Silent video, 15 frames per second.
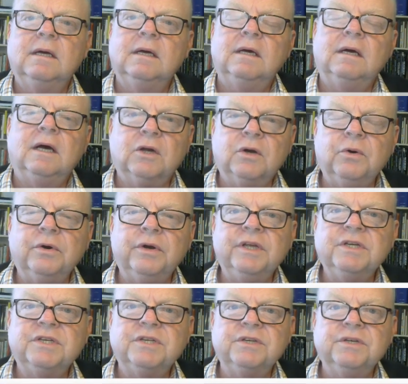
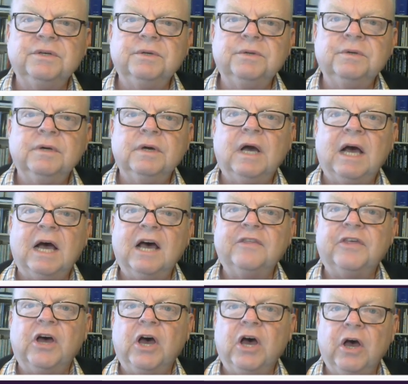According to
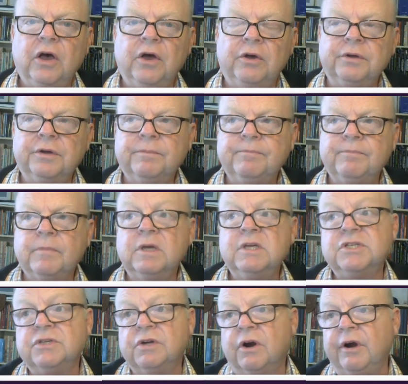Arthur Hogue,
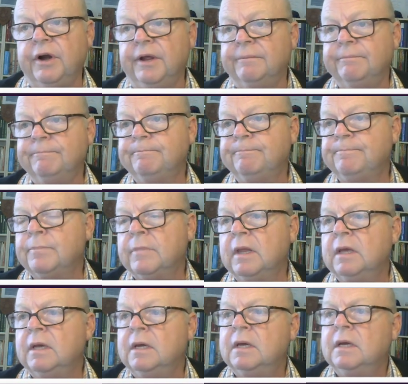historian,
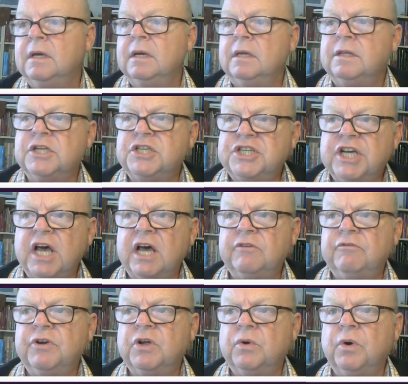the Charter
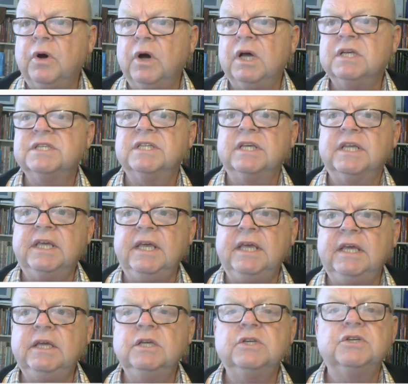requires the
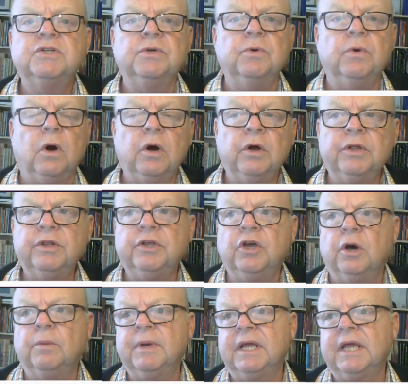King to honour the
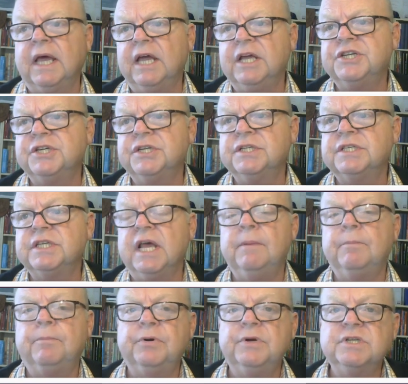obligations
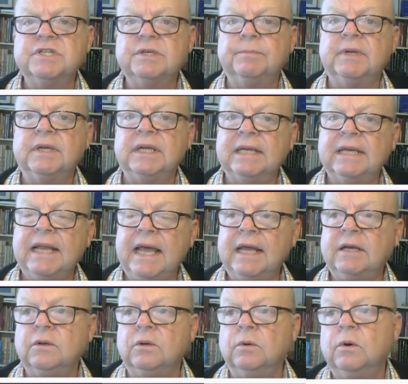and principally
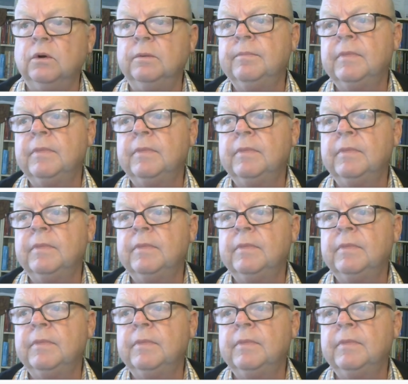land law